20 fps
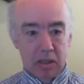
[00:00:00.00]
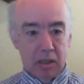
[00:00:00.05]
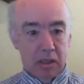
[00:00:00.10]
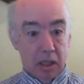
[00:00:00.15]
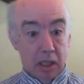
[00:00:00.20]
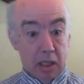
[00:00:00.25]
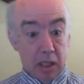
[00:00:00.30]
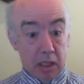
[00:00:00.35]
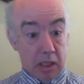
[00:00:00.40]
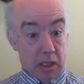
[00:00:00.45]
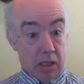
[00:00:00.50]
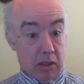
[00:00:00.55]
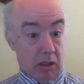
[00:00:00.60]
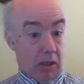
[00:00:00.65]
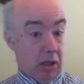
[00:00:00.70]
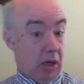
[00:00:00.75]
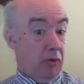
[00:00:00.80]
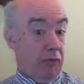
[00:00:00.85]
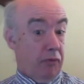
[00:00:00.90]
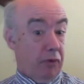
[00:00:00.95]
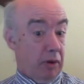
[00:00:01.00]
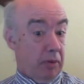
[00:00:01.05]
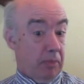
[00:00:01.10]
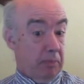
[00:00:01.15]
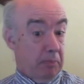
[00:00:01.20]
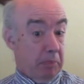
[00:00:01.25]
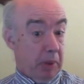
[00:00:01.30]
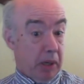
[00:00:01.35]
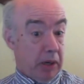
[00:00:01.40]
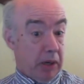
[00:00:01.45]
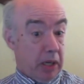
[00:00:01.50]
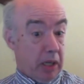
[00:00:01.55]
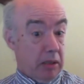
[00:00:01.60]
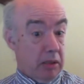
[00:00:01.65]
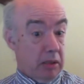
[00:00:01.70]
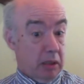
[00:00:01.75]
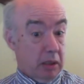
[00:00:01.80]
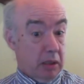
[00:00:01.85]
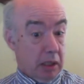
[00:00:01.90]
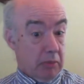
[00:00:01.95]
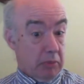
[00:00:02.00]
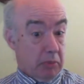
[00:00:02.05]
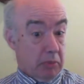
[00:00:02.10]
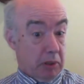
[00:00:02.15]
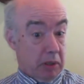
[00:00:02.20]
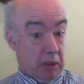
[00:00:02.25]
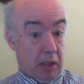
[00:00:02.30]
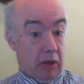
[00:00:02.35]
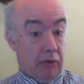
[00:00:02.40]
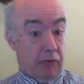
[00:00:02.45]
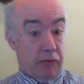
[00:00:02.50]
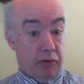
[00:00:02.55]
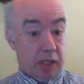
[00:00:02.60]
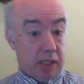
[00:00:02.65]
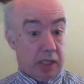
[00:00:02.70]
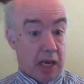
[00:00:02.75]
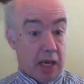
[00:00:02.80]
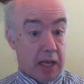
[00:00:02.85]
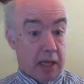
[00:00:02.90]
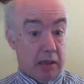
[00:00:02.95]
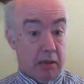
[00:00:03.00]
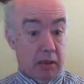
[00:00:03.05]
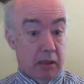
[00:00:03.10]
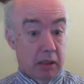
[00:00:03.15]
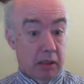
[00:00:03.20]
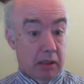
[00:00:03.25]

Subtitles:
And he's going to go for buying. I'm going to go for selling.